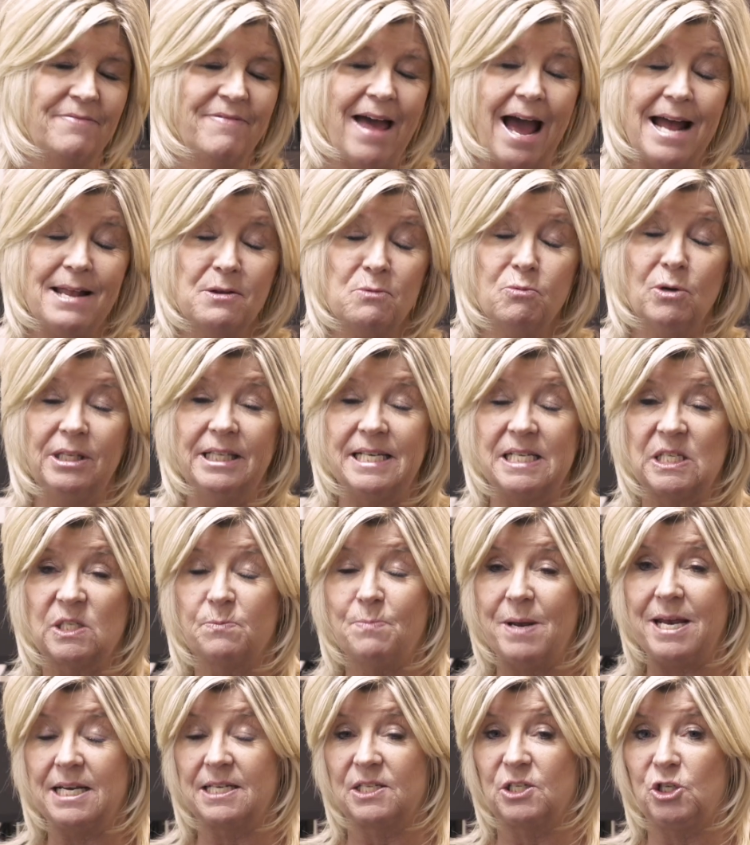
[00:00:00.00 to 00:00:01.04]
And that really
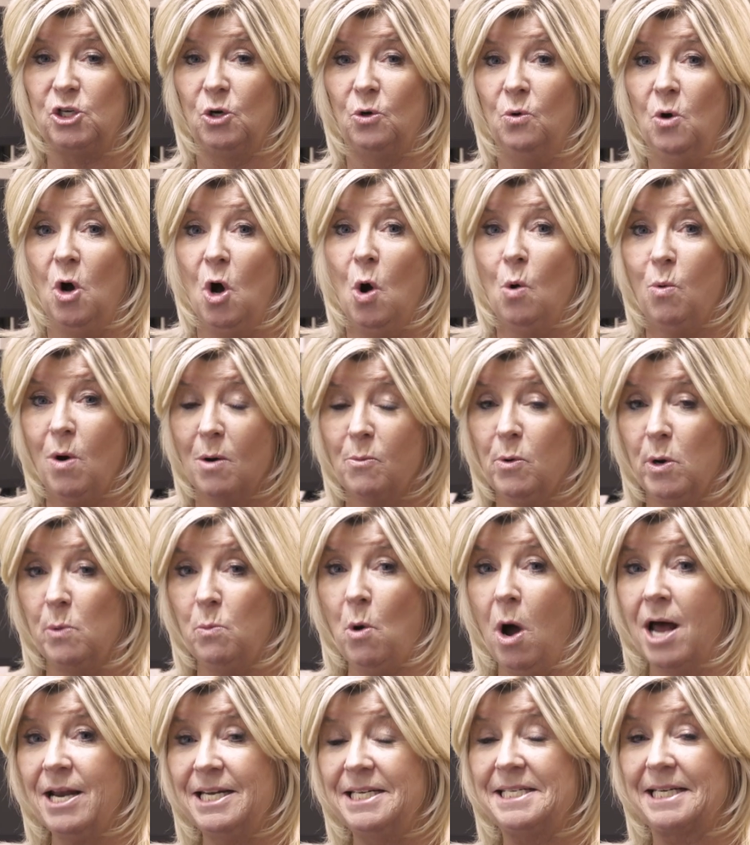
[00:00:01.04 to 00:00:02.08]
speaks to what we
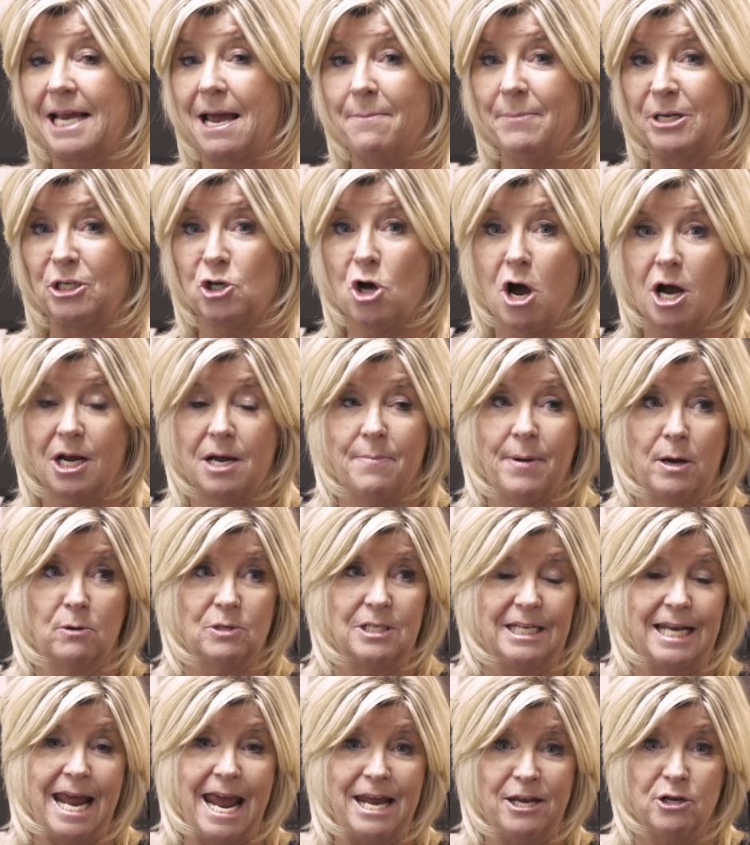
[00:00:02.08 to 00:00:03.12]
wanted to come and talk
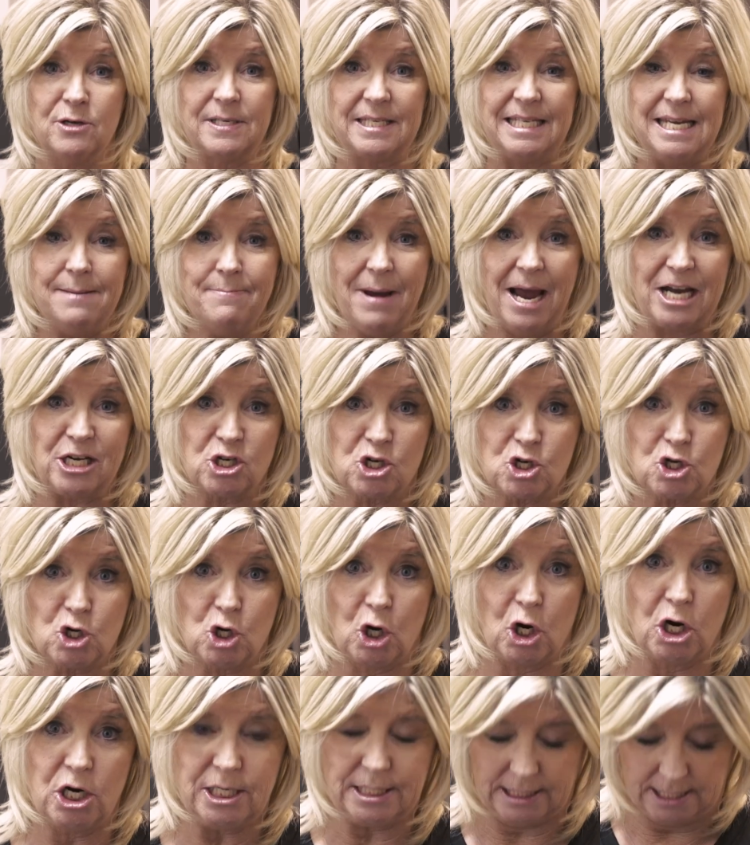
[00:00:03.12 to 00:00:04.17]
about today. And you see my
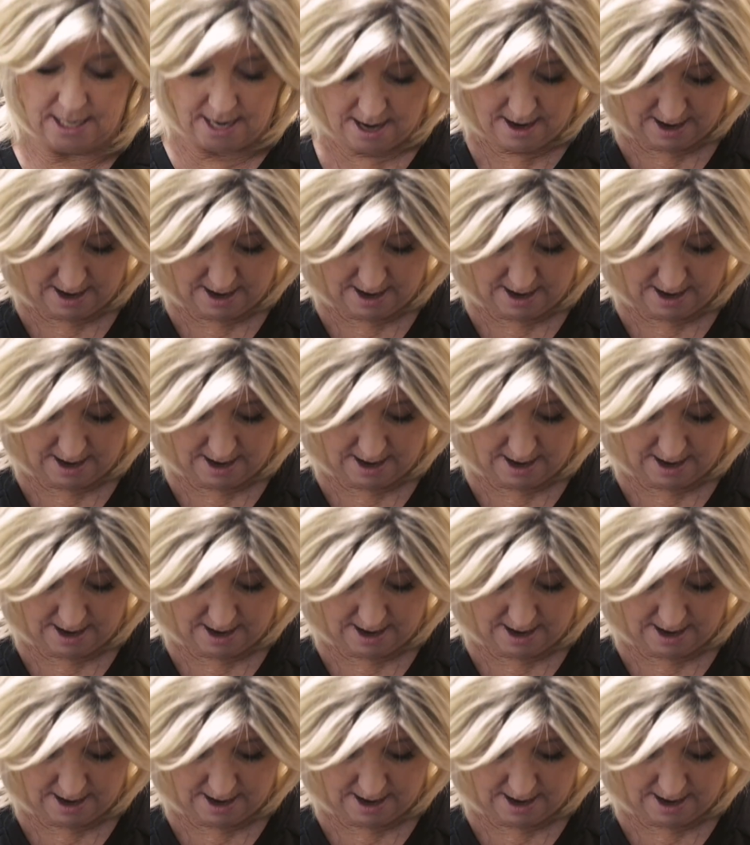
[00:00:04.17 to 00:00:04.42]
shirt,